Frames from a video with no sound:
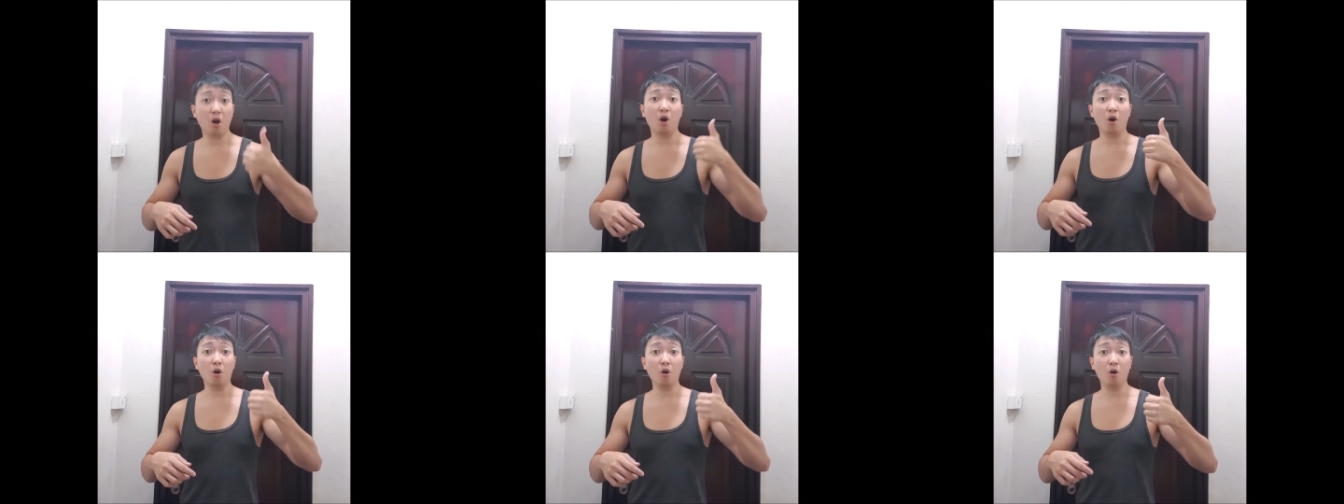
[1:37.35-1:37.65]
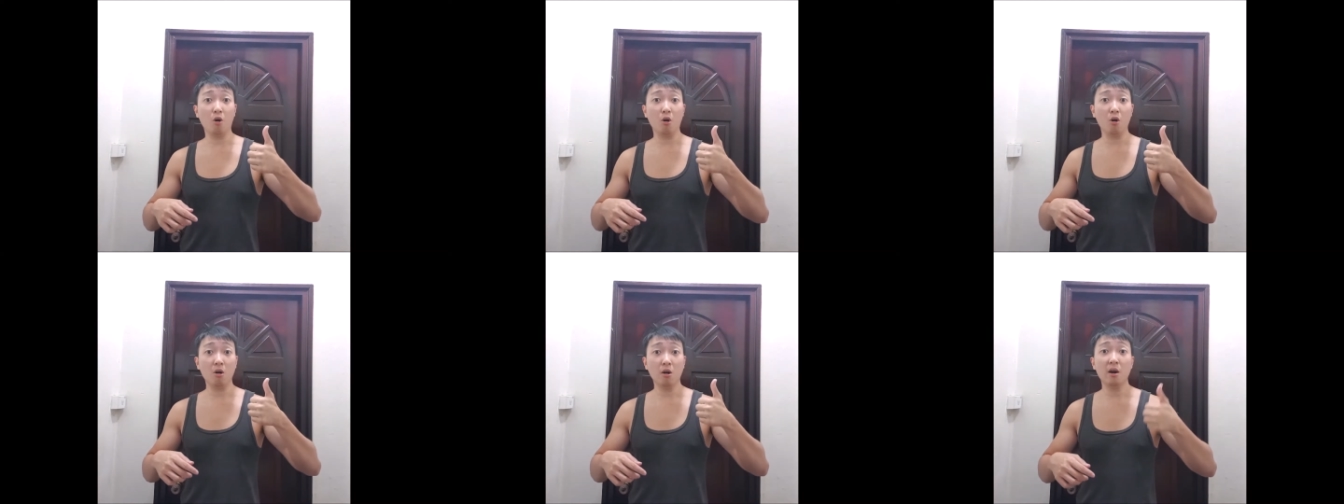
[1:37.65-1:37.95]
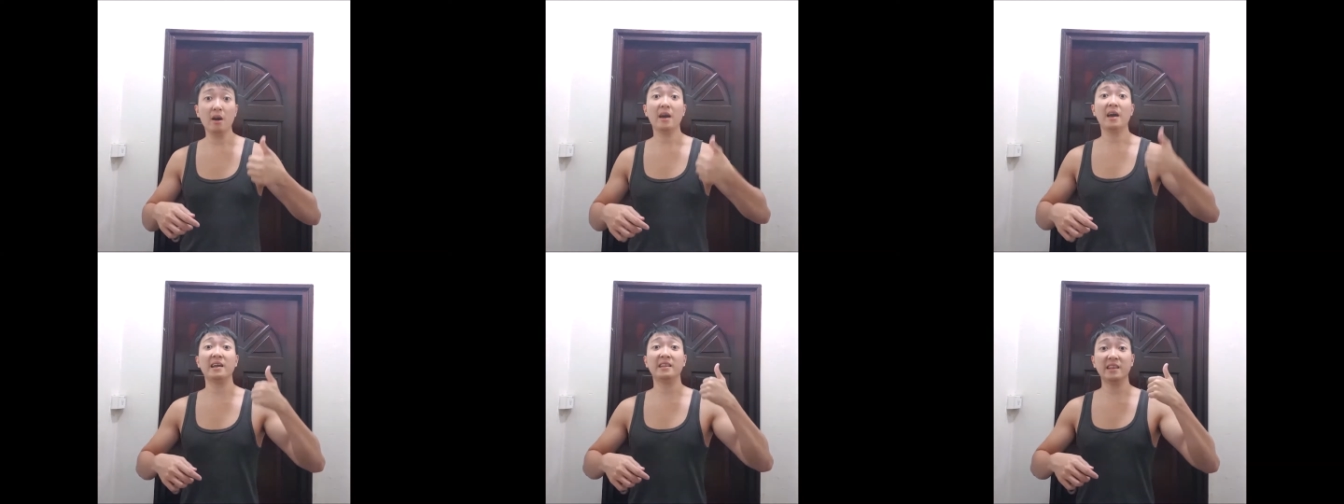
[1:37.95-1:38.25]
or
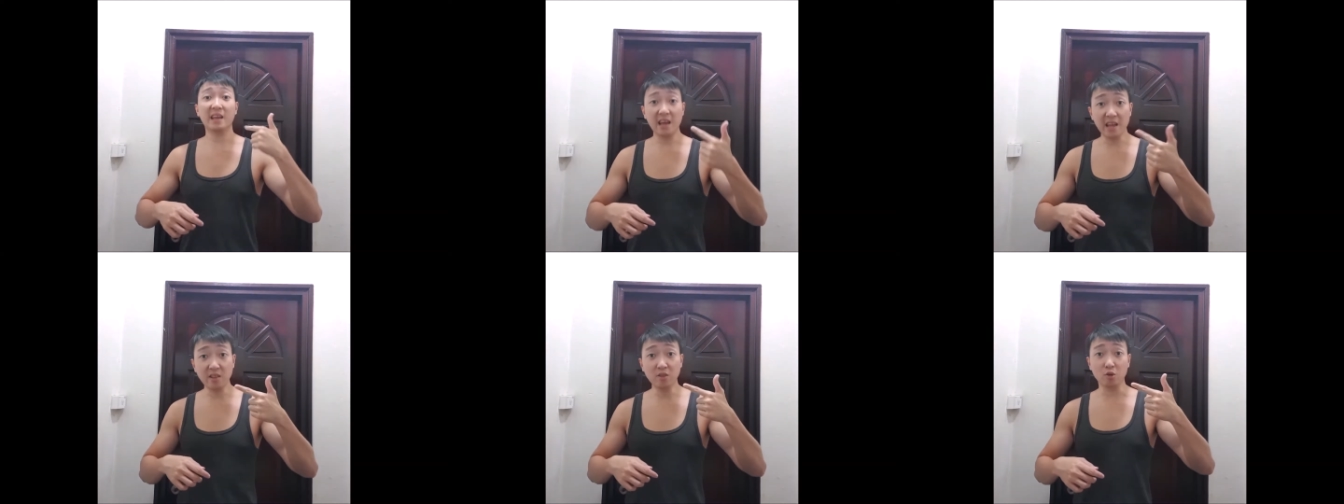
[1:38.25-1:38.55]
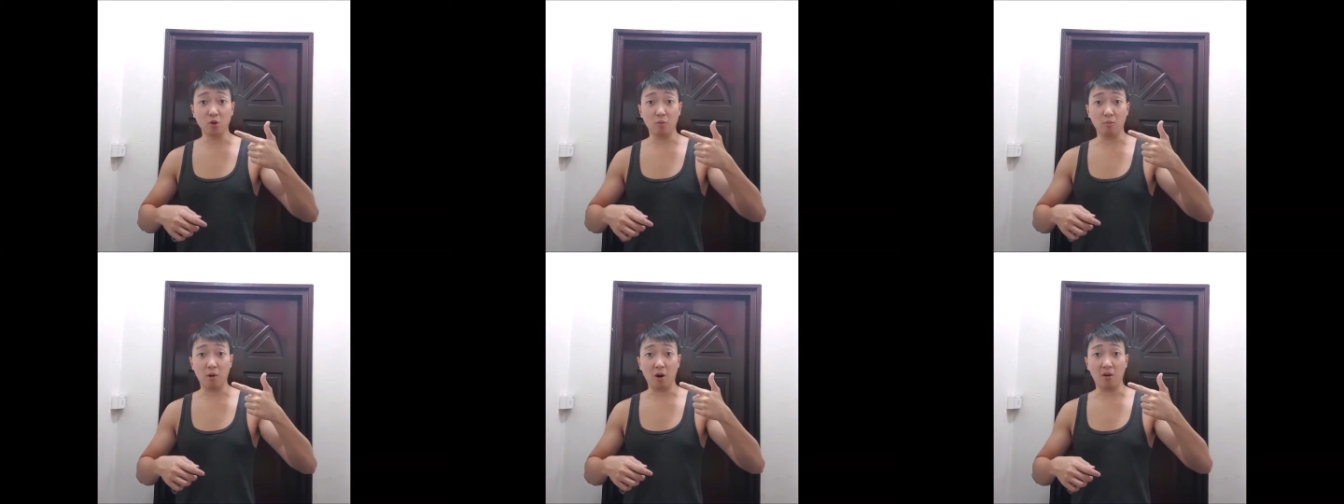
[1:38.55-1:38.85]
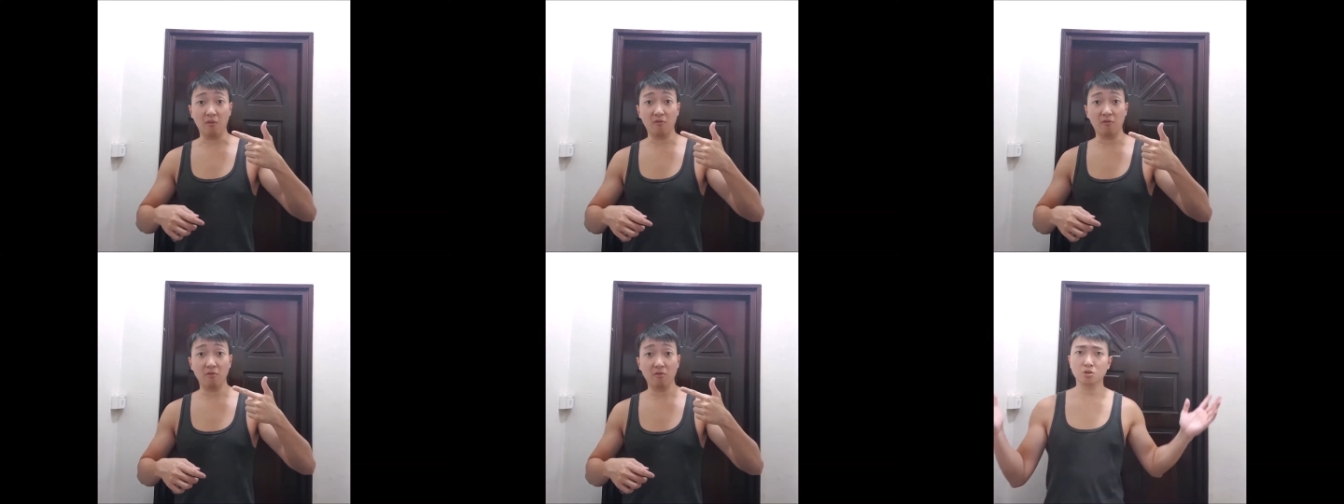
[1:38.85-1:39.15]
an
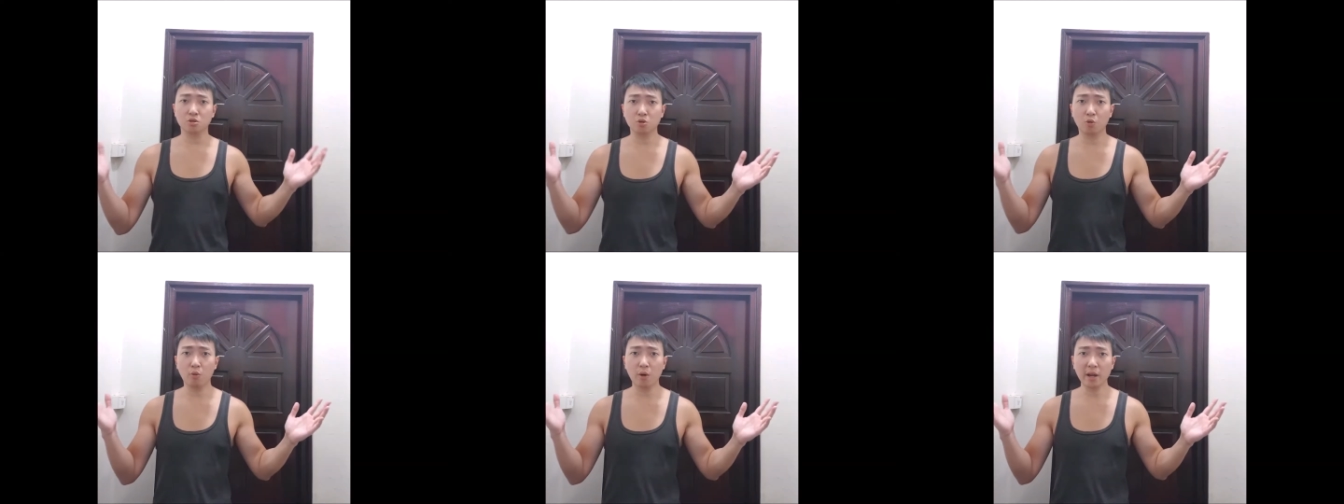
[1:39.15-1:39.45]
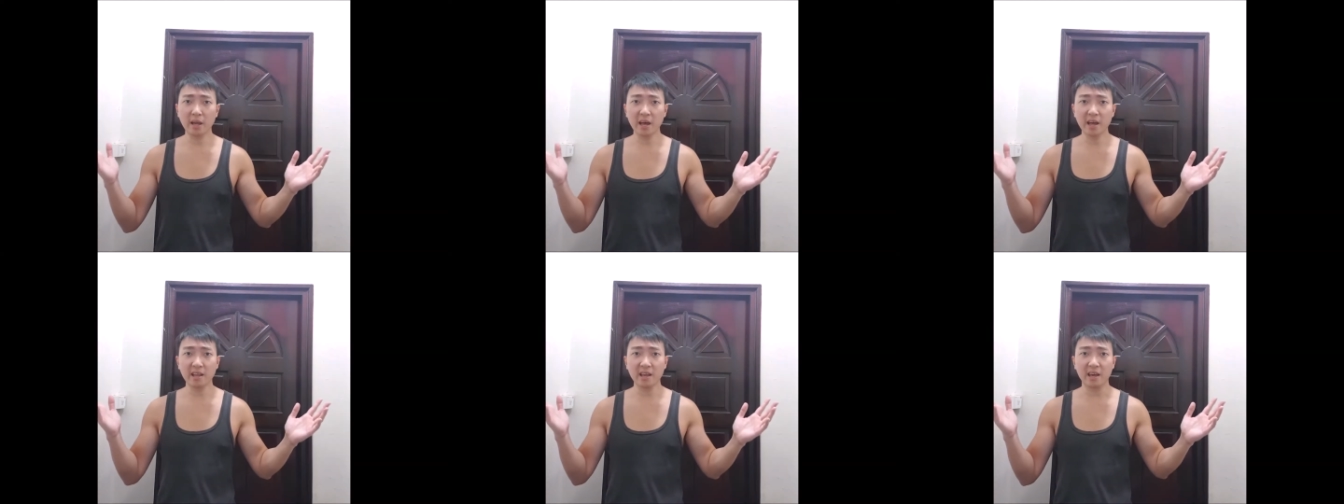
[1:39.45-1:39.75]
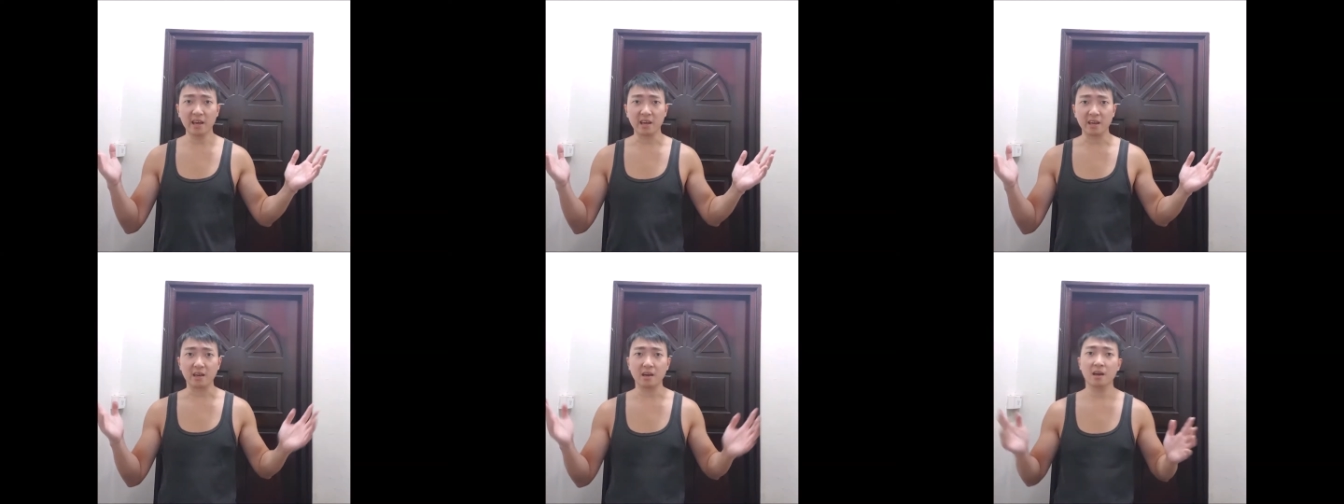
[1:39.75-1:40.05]
endomorph. So what are
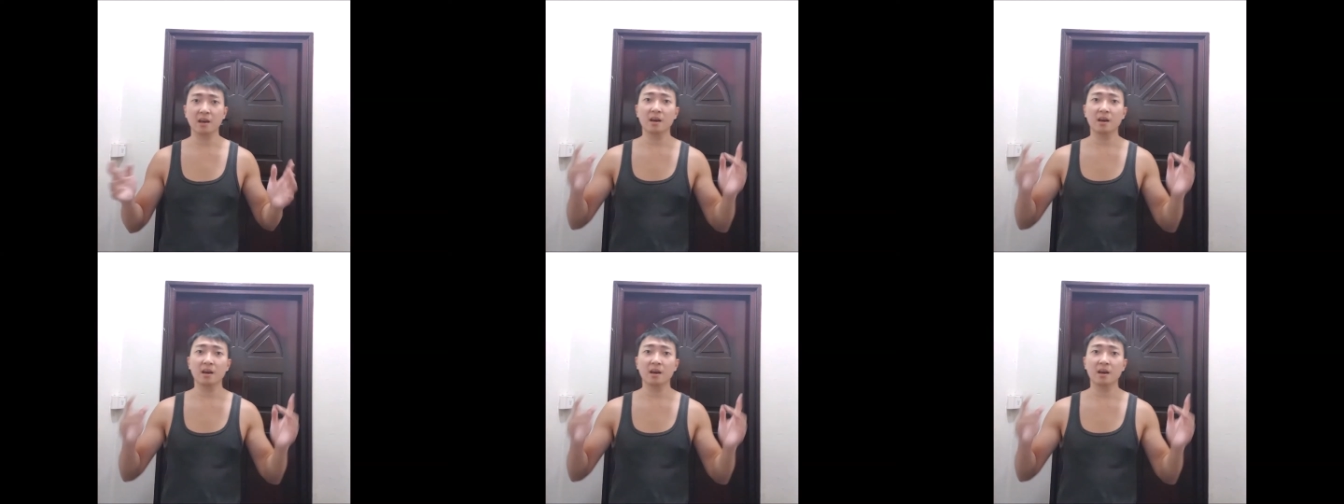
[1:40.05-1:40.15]
they?